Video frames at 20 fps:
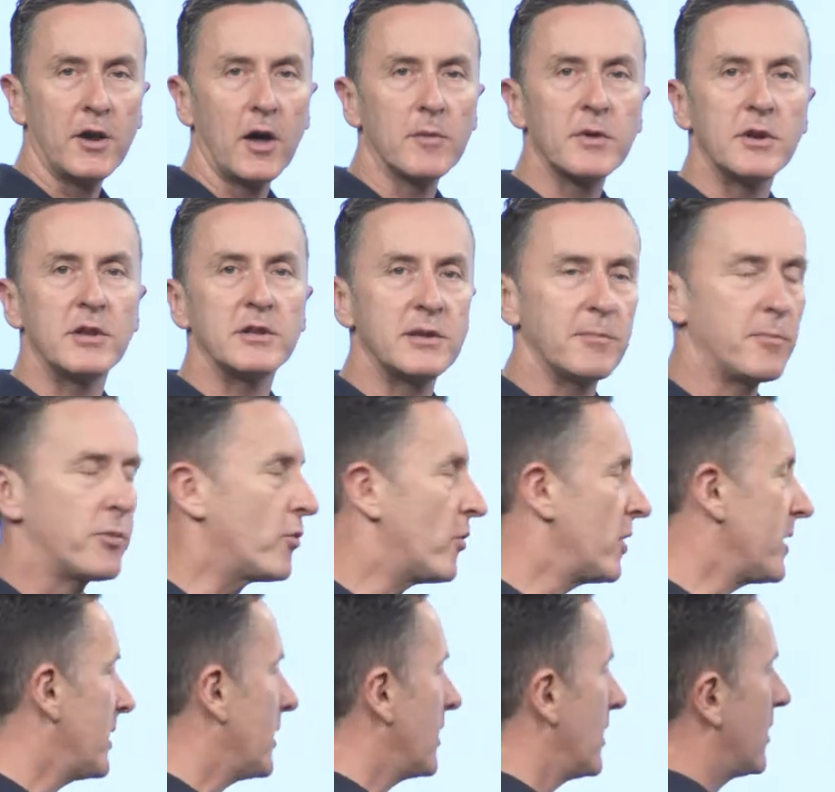I'm going to
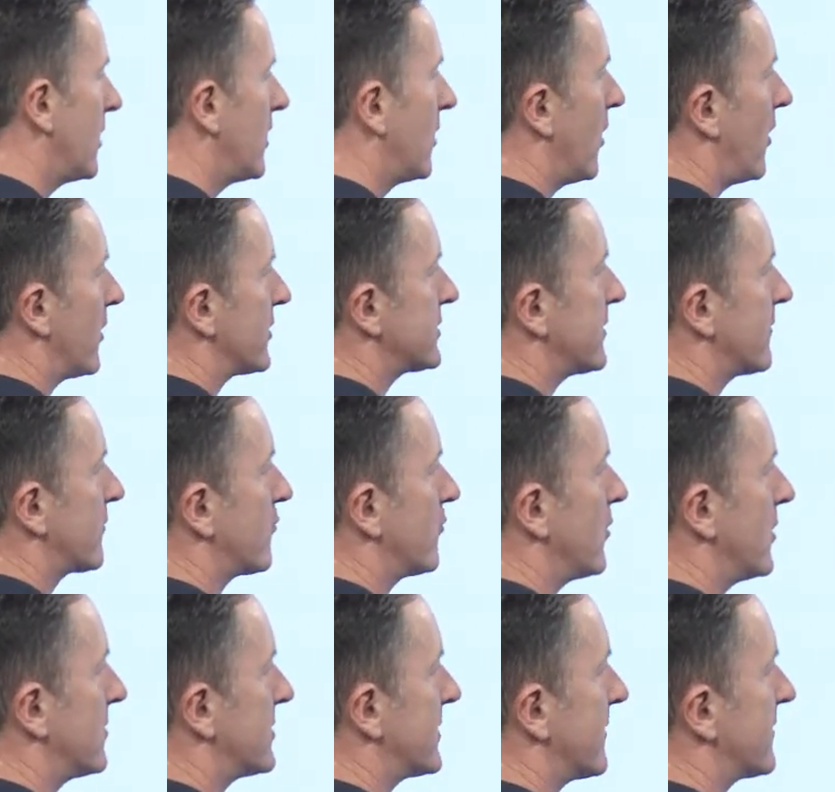deploy lots of
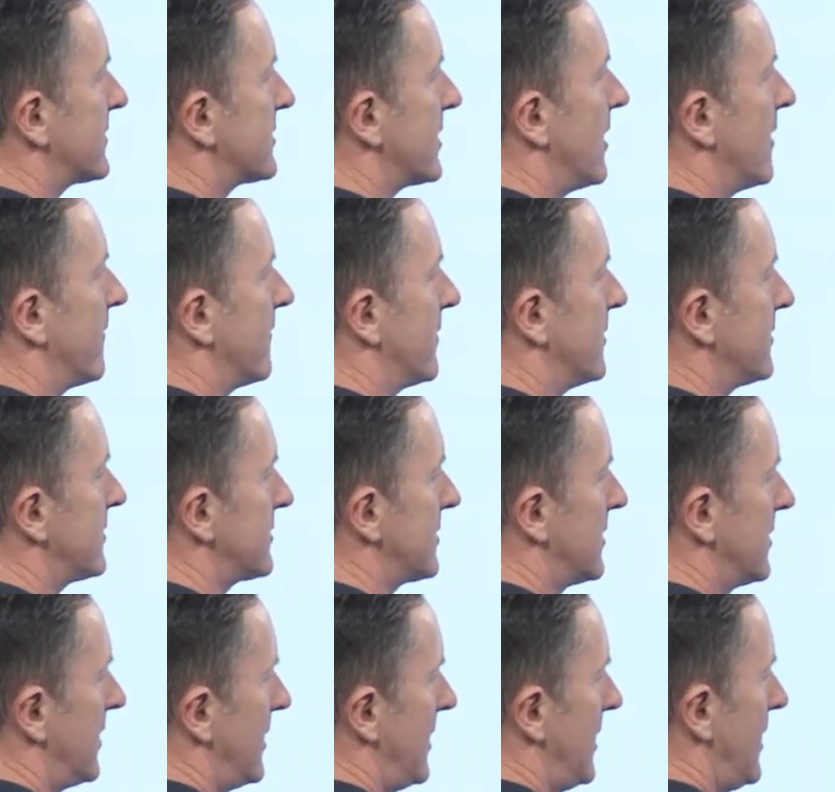groups of servers
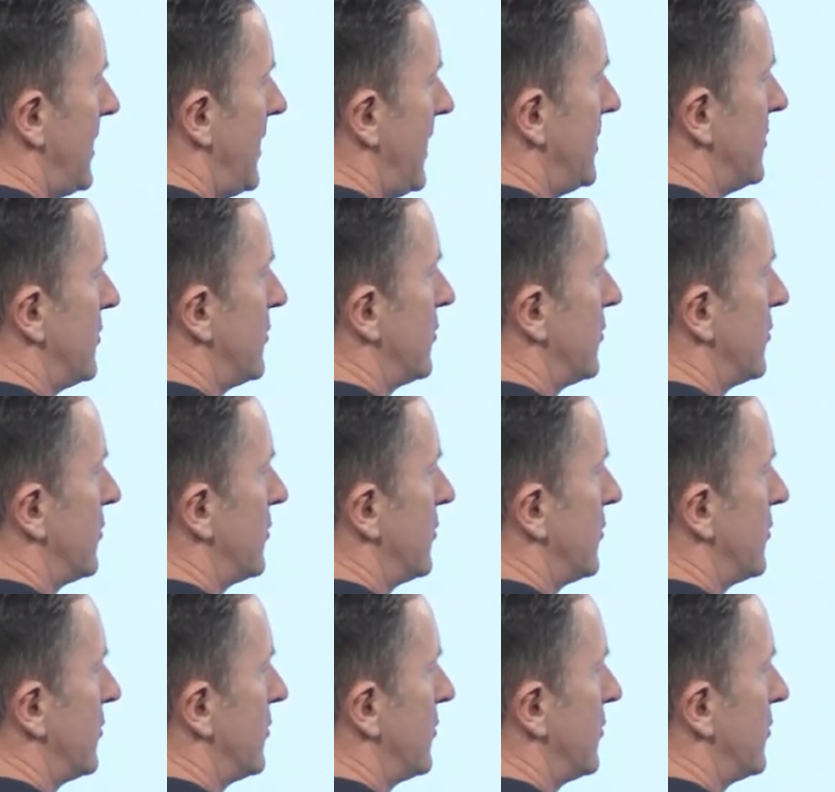in an